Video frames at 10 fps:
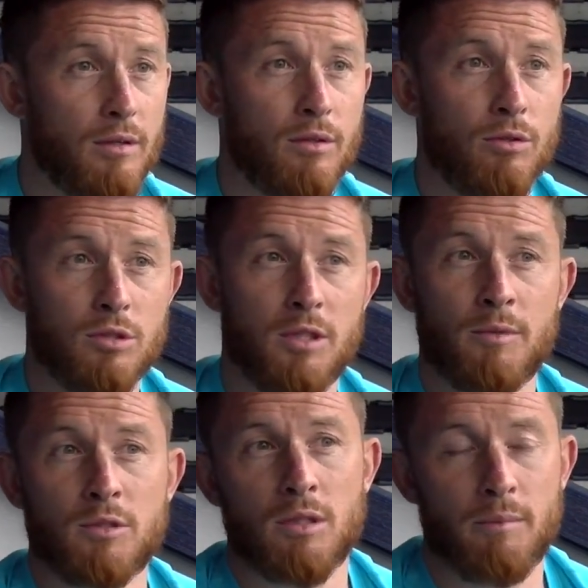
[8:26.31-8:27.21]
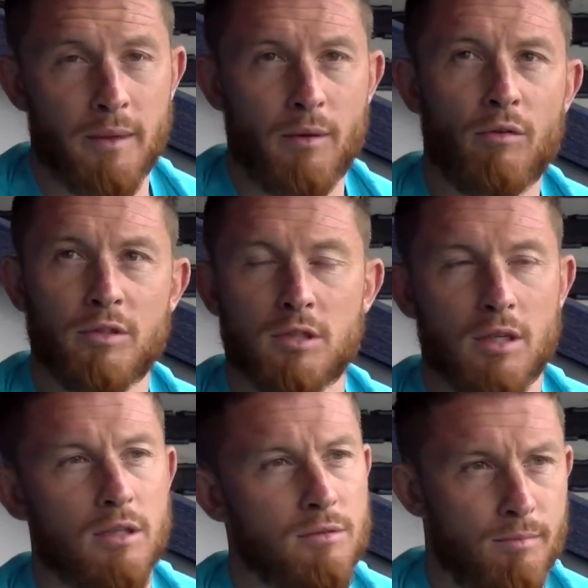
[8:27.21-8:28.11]
The team is going to be,
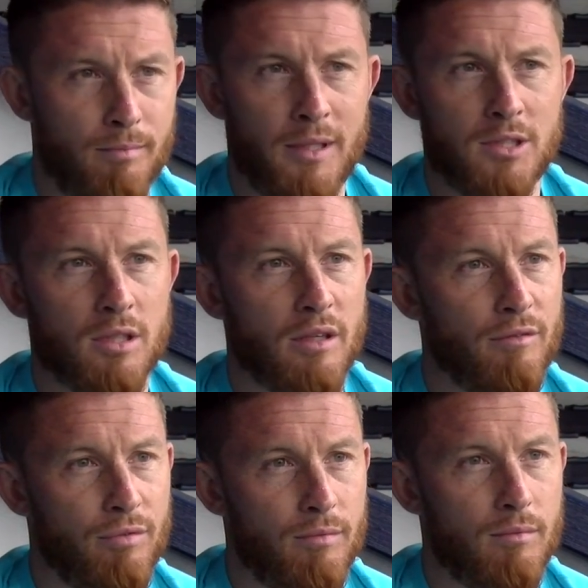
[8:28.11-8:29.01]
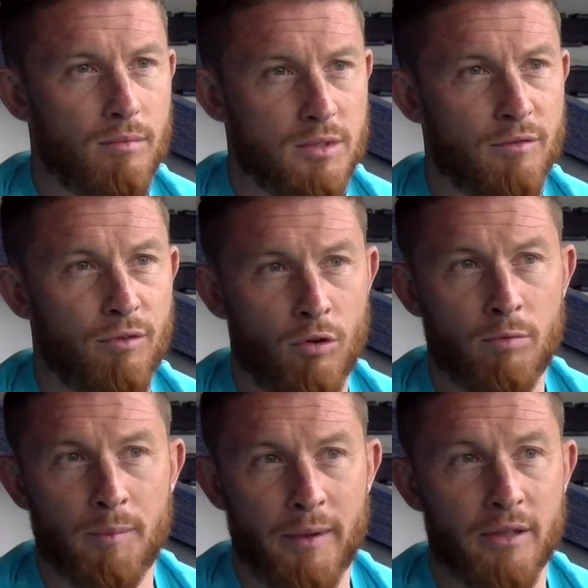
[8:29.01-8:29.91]
obviously he's majorly was involved
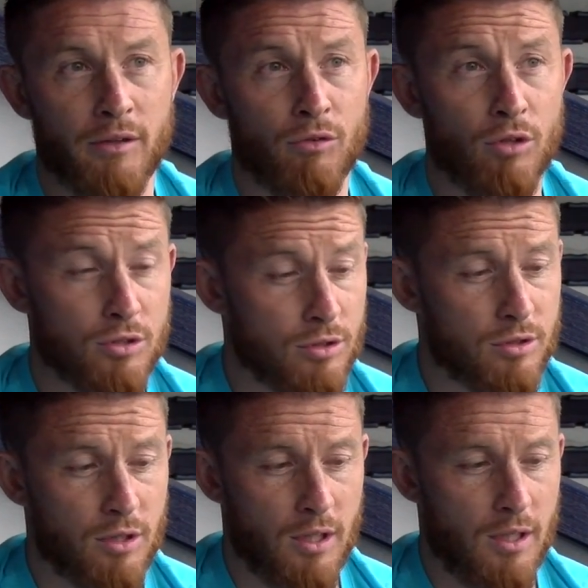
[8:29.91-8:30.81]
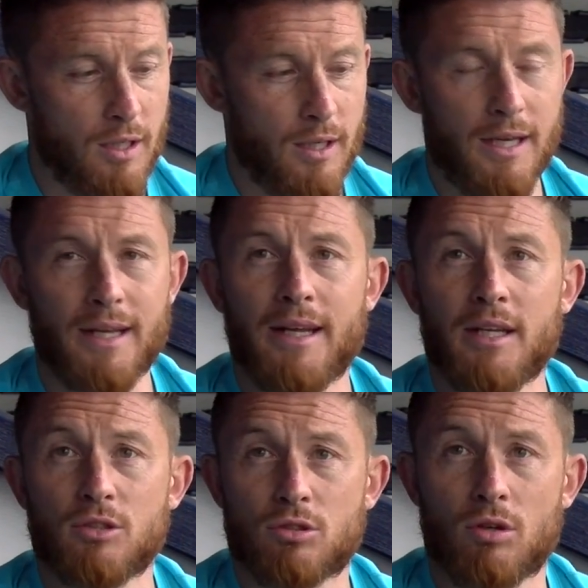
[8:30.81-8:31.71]
with Brendan Rodgers, and then
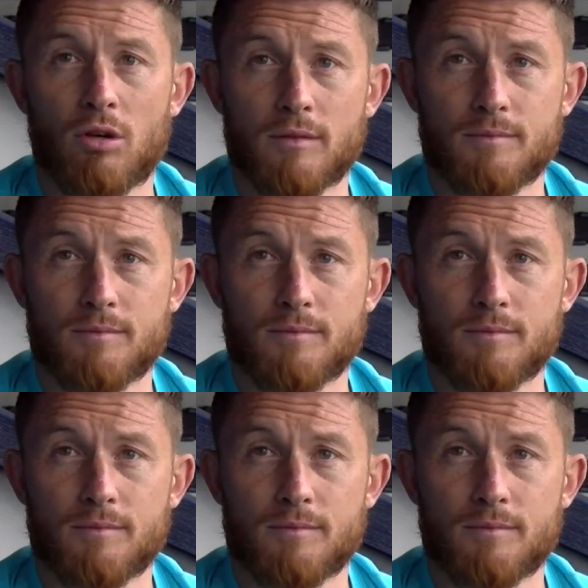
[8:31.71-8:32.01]
he's been